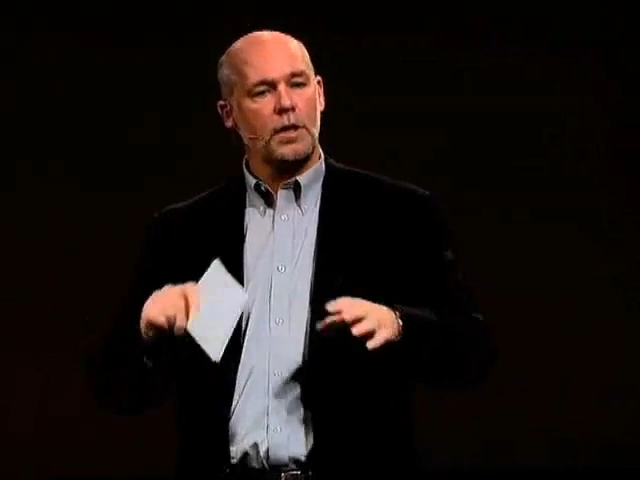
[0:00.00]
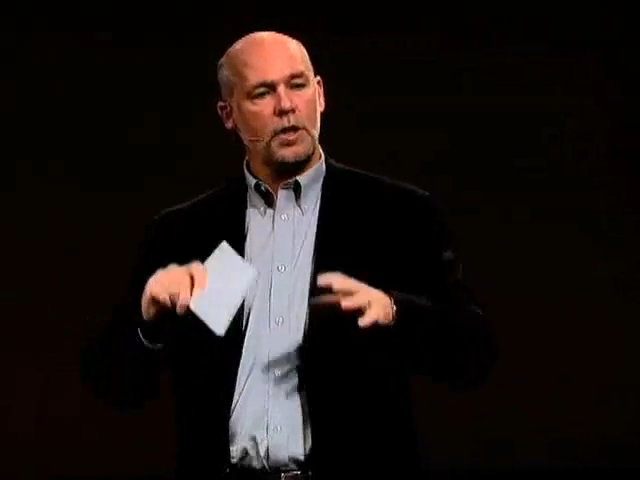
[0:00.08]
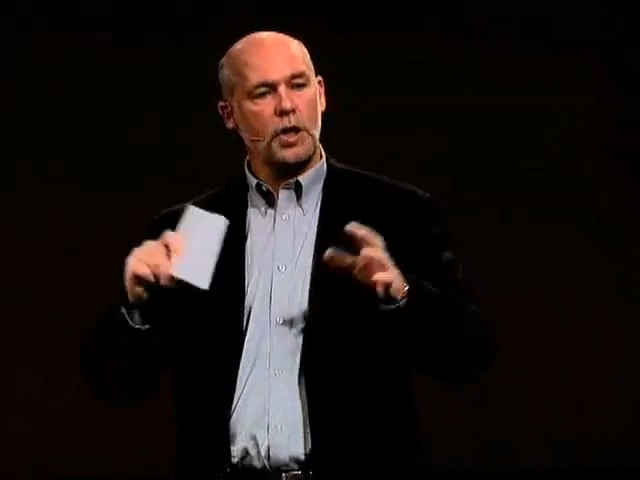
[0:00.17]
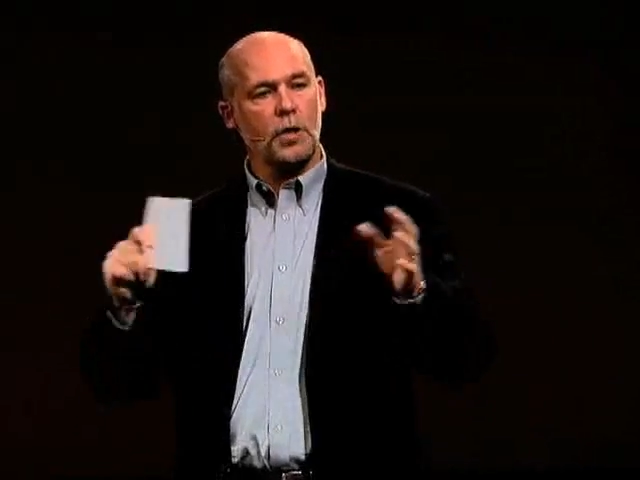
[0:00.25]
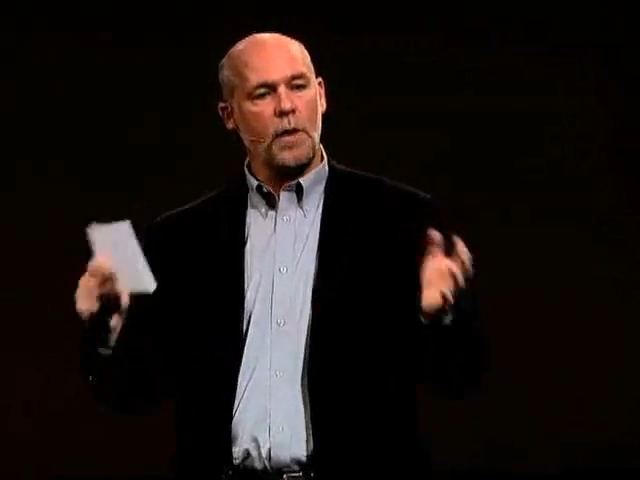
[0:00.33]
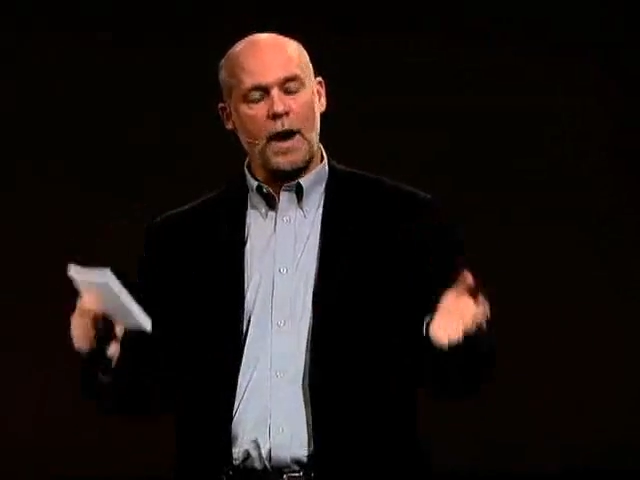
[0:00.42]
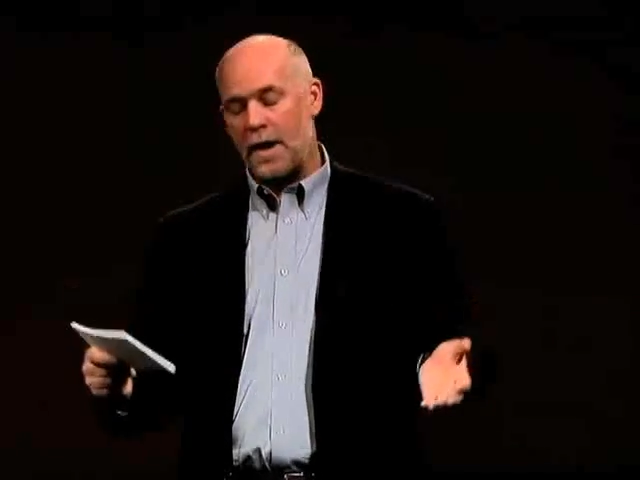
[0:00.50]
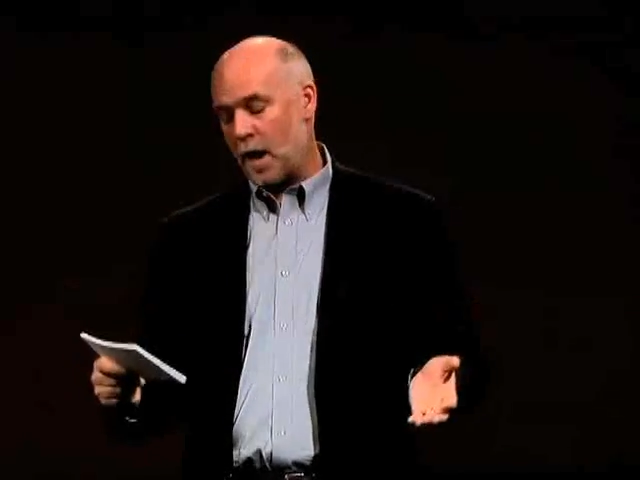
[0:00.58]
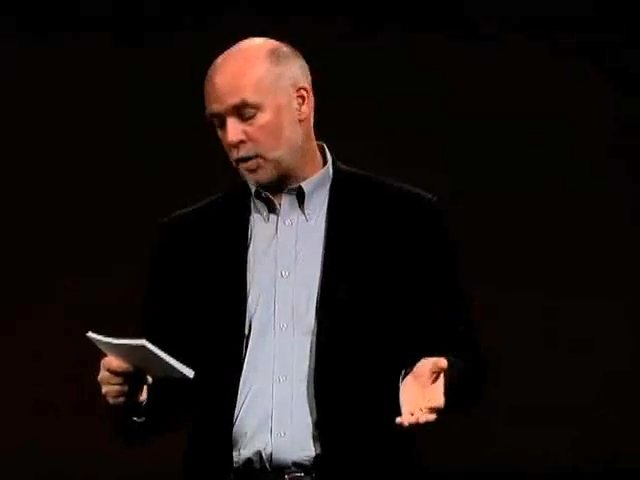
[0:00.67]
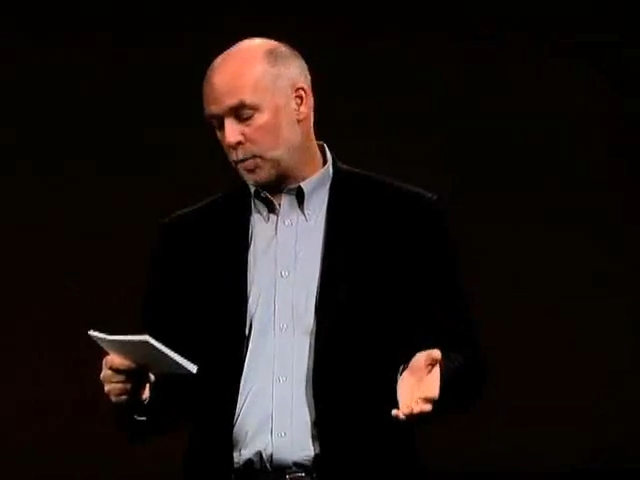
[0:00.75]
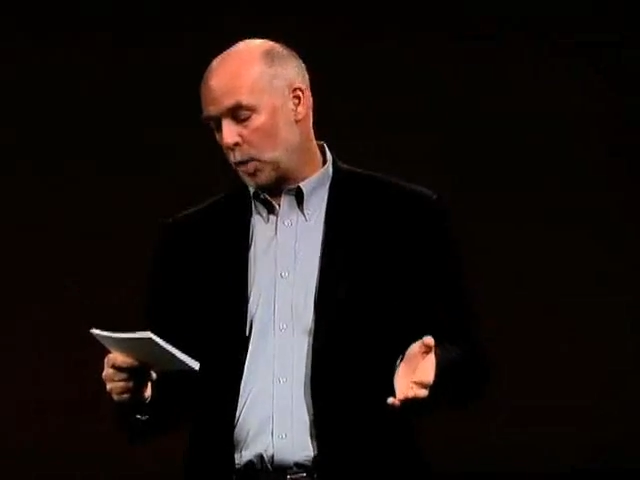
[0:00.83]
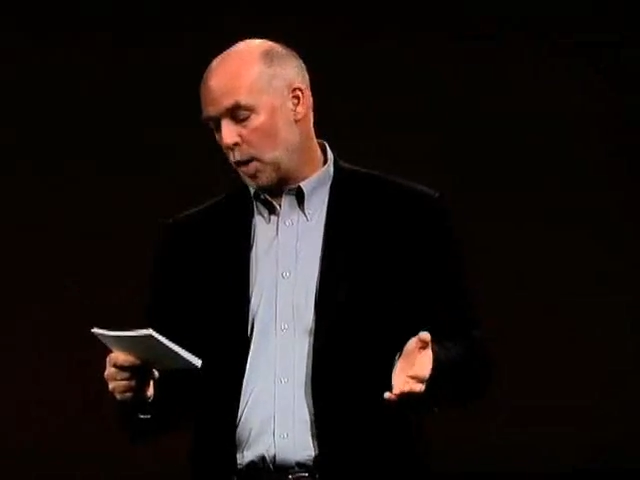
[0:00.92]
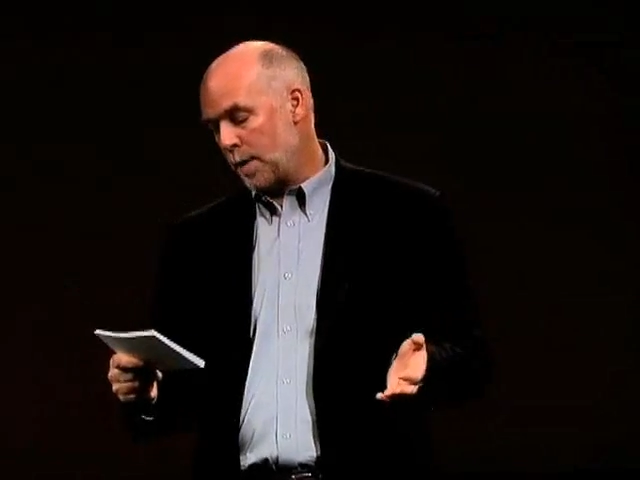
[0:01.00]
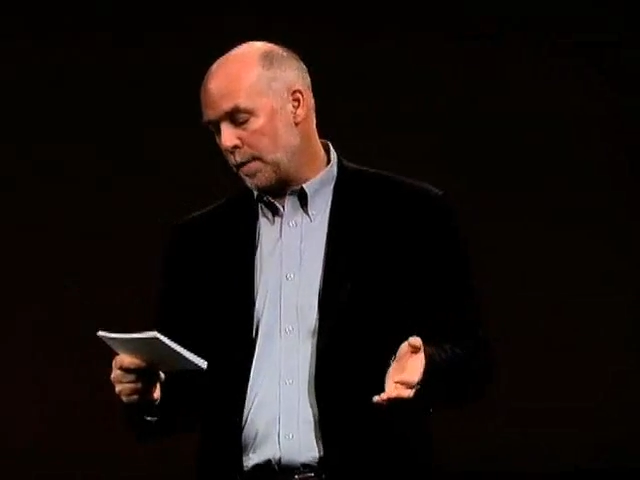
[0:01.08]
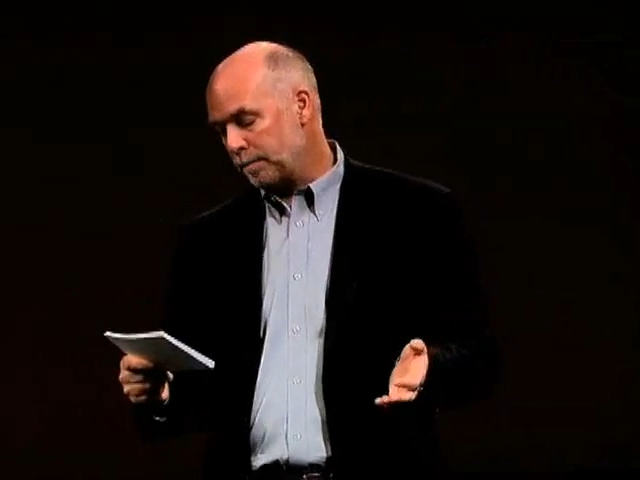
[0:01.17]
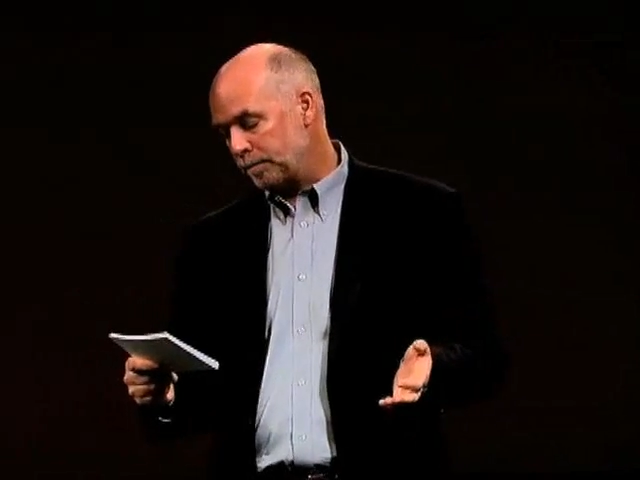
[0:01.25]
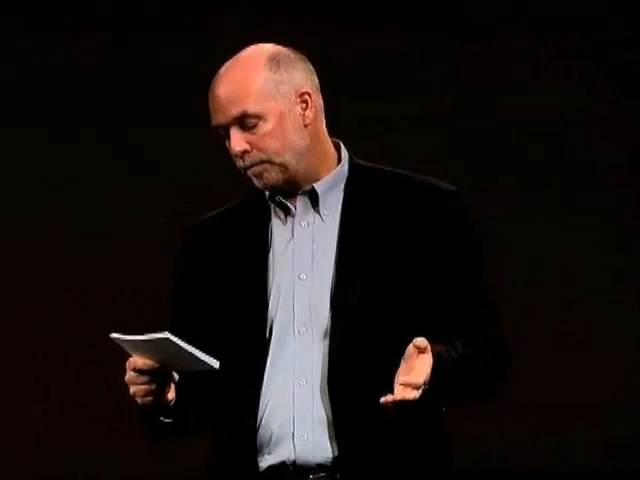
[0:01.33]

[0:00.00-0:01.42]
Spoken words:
to your RightNow deployment.